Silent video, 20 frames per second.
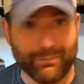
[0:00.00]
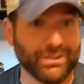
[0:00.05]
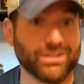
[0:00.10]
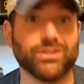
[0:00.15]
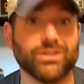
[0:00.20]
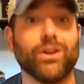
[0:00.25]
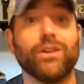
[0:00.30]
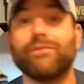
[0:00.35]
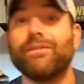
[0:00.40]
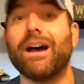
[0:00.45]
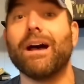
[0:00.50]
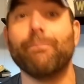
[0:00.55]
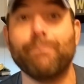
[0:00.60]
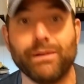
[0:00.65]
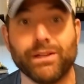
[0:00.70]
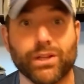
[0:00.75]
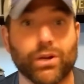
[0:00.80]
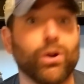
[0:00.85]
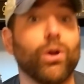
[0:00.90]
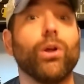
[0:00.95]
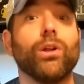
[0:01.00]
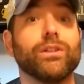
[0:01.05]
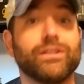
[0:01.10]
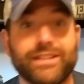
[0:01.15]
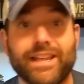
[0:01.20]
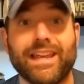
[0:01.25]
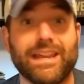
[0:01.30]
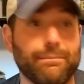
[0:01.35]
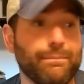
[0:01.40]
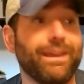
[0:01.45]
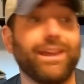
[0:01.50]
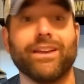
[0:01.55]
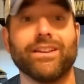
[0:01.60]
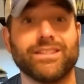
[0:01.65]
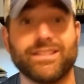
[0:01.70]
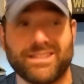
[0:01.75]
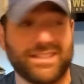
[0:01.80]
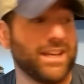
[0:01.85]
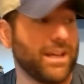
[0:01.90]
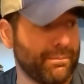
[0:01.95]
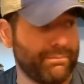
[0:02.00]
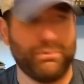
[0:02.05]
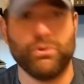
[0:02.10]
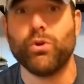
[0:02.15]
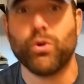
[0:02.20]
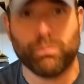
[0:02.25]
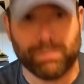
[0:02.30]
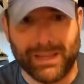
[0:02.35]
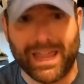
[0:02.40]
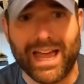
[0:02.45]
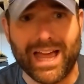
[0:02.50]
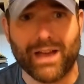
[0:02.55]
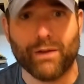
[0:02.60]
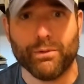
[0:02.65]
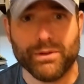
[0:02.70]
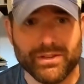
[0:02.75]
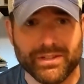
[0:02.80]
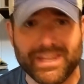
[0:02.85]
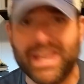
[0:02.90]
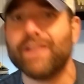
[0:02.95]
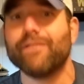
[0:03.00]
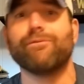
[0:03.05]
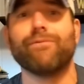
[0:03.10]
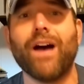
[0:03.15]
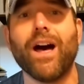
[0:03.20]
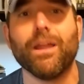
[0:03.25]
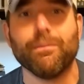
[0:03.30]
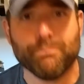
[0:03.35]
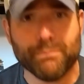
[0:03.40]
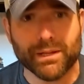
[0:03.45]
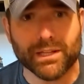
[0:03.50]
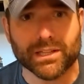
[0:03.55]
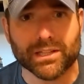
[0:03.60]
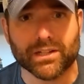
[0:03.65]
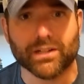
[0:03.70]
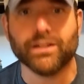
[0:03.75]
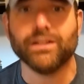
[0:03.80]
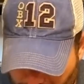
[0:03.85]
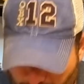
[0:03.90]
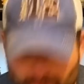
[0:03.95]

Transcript: We saw Von Miller all day make a sick puke blah. We get Von Miller.